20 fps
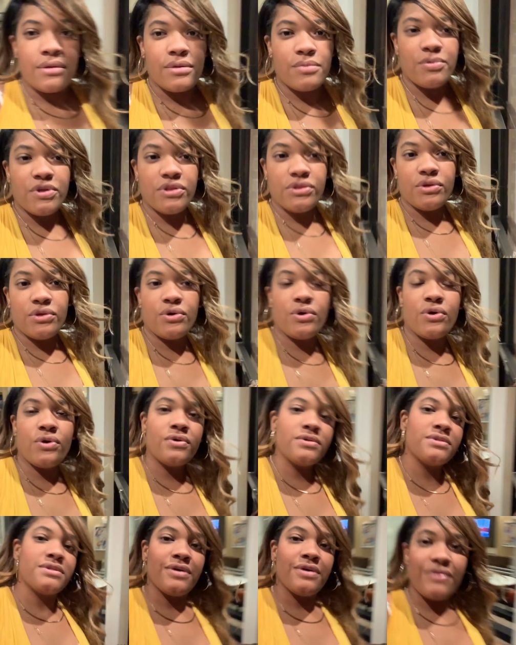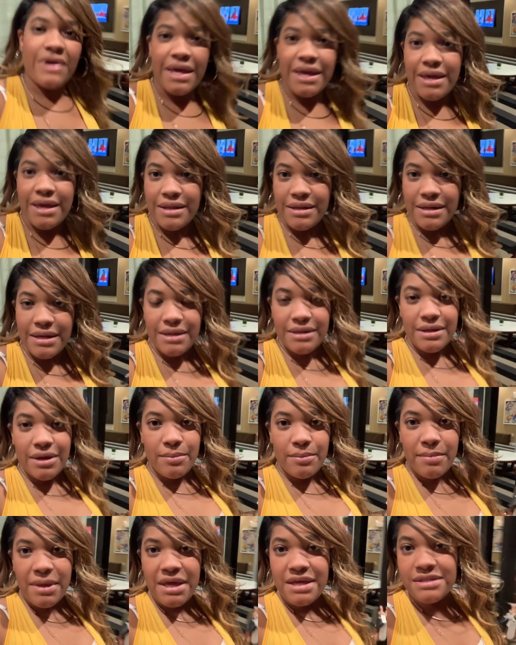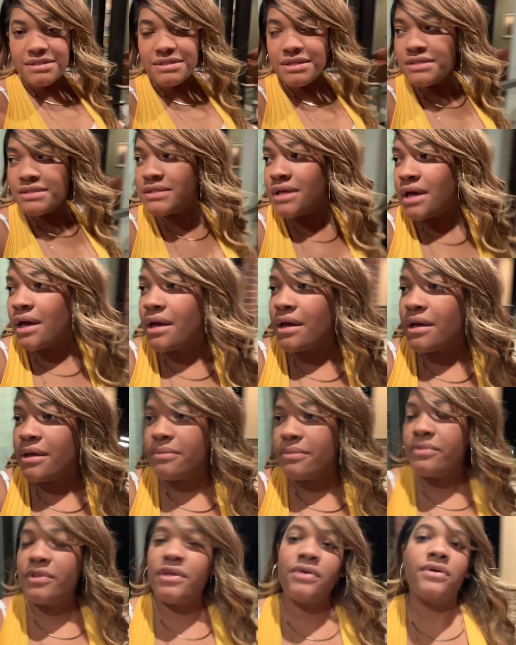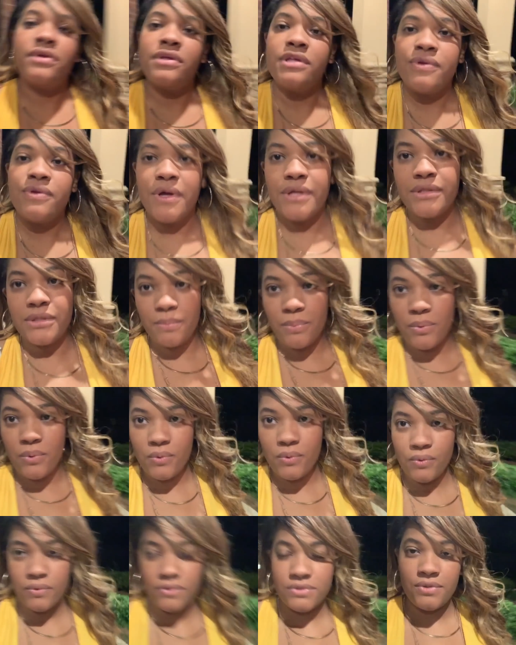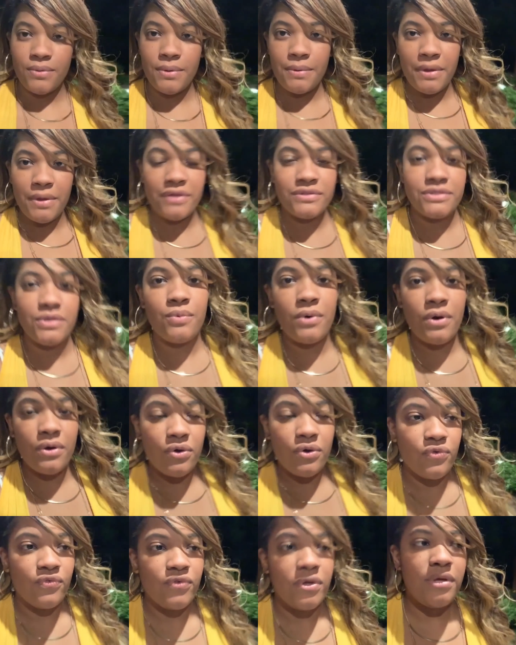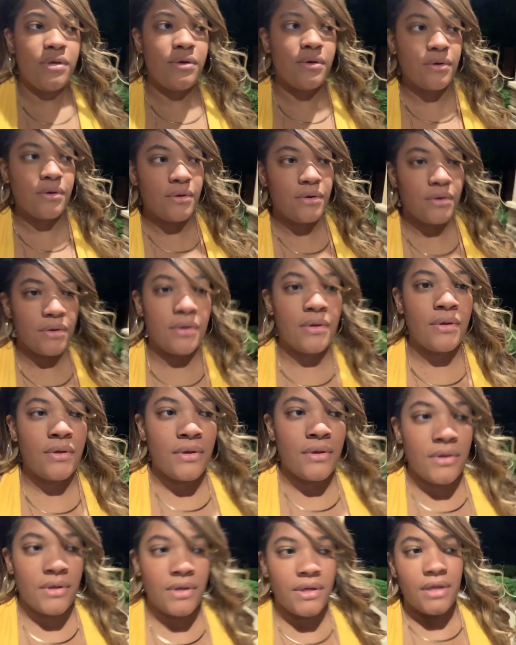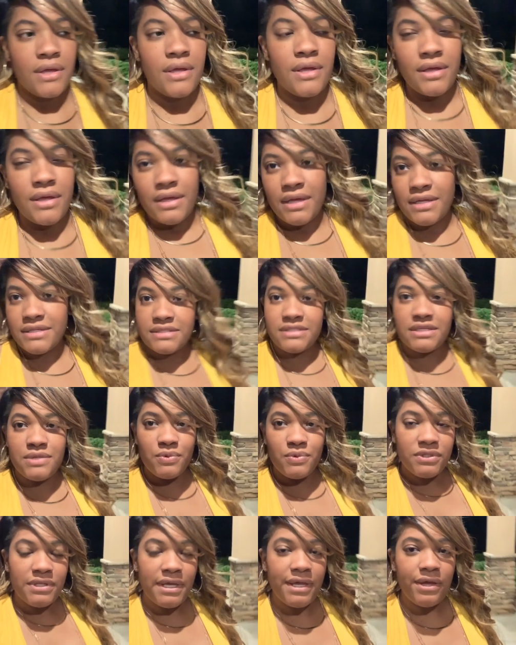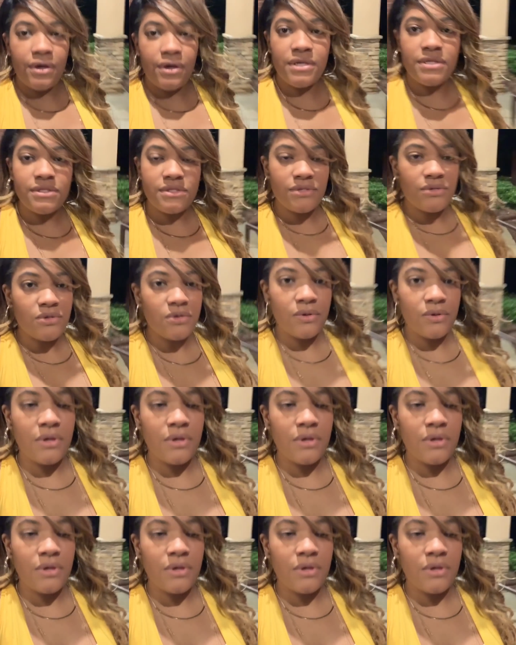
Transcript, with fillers: but the girls have had an amazing time. They're in here at the pool, so I'm about to walk over here and see what they are into.